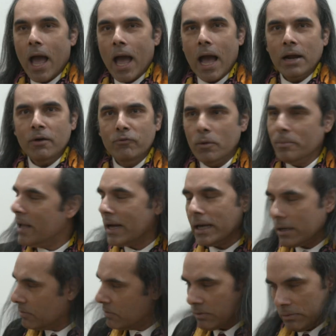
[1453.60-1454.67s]
And for me,
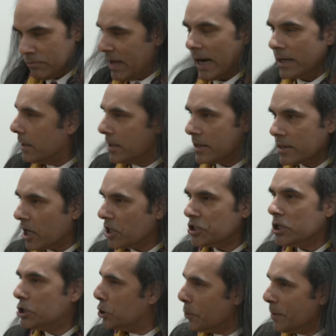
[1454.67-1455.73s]
again, we had a
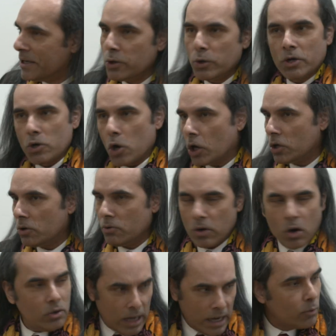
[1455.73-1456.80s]
discussion, should we do it, not,
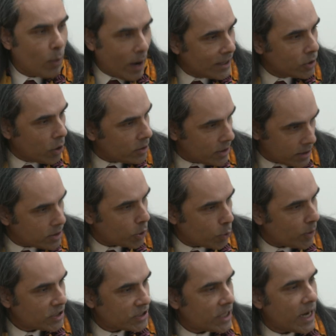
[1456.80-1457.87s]
and why not is the
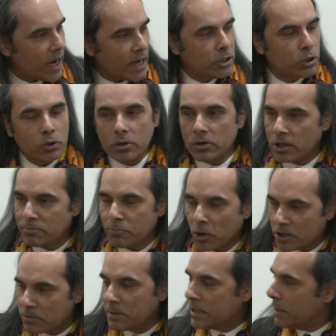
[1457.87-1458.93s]
question. And I took
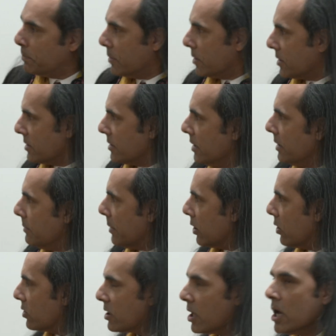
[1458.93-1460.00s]
responsibility personally
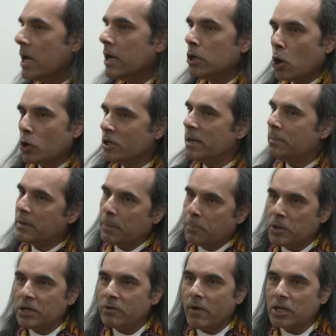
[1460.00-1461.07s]
because not only I'm
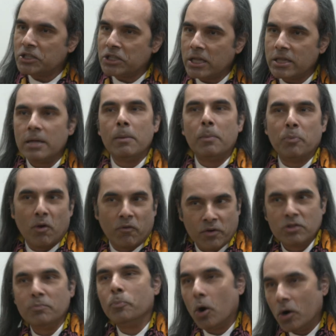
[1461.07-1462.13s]
Deputy Vice Chancellor, I'm a
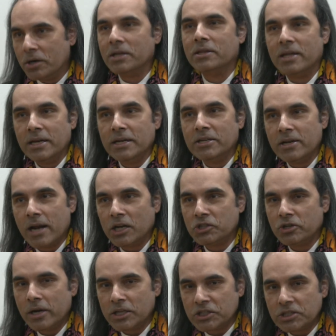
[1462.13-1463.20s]
Professor of Politics and
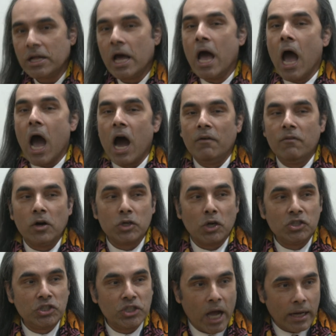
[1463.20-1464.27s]
International Relations. I've worked
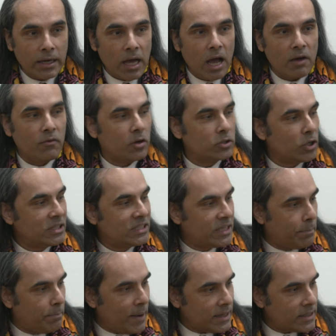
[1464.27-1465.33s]
on China, I've worked on
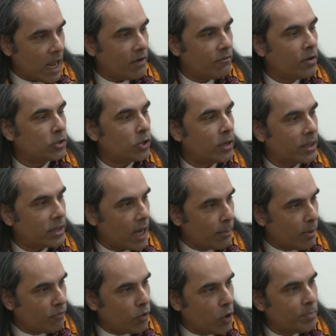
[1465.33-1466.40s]
Tibet, I've worked on
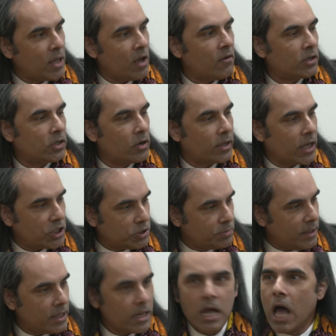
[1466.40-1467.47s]
Islamophobia, I've worked on
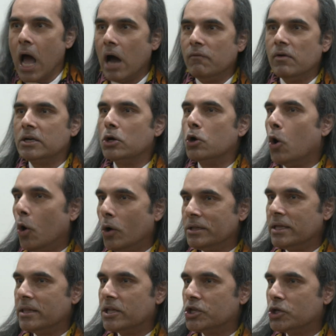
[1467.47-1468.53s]
Kashmir, I've worked on all
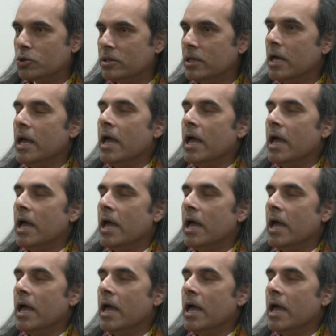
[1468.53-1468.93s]
these issues.